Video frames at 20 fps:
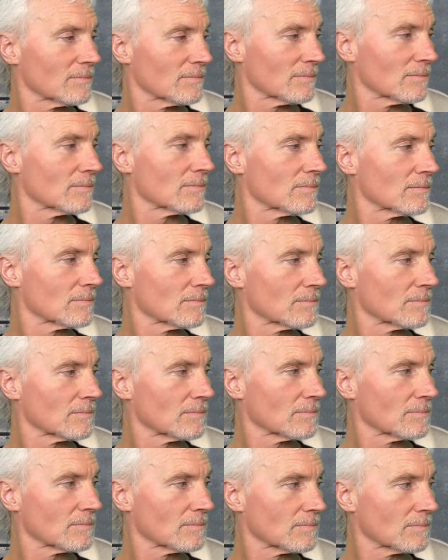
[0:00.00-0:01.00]

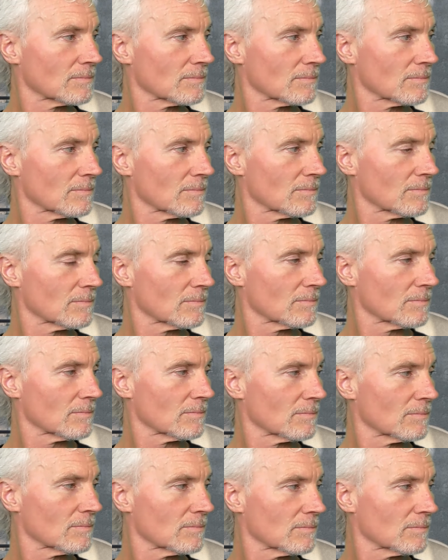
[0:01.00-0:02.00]

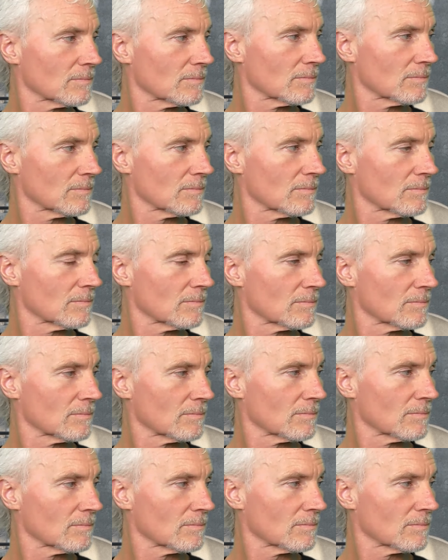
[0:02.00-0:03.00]

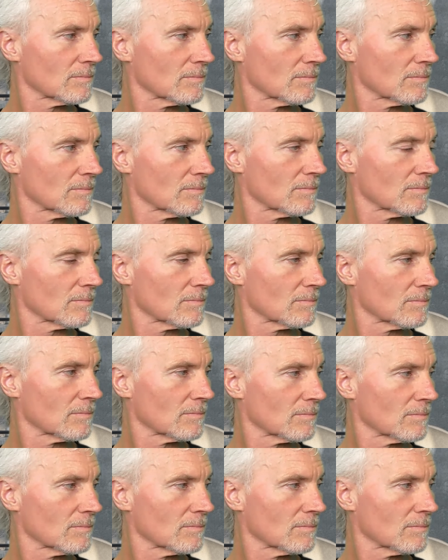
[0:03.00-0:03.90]
(not speaking)